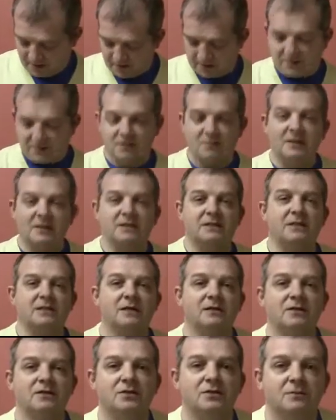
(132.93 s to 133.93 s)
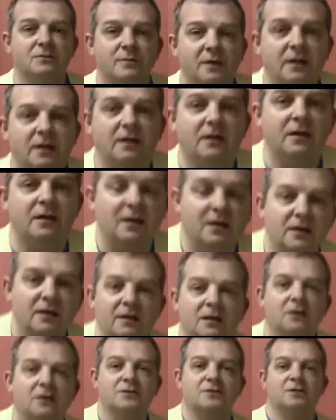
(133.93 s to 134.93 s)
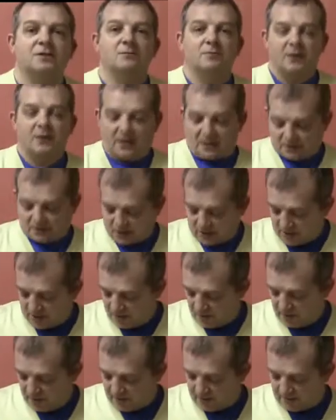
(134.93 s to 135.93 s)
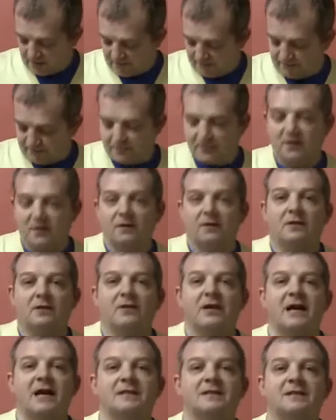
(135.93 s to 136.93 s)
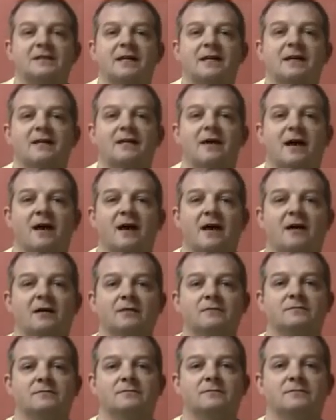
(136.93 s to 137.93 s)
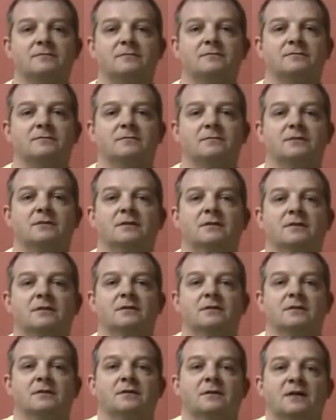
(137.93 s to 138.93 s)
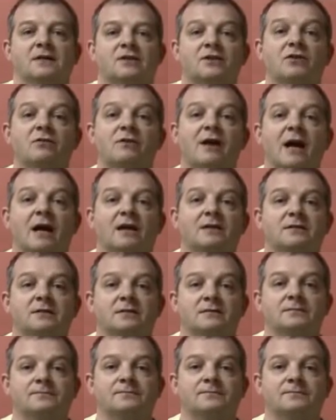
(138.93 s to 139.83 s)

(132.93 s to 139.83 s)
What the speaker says: because I'm in standard concert pitch, I know that that D there is correct.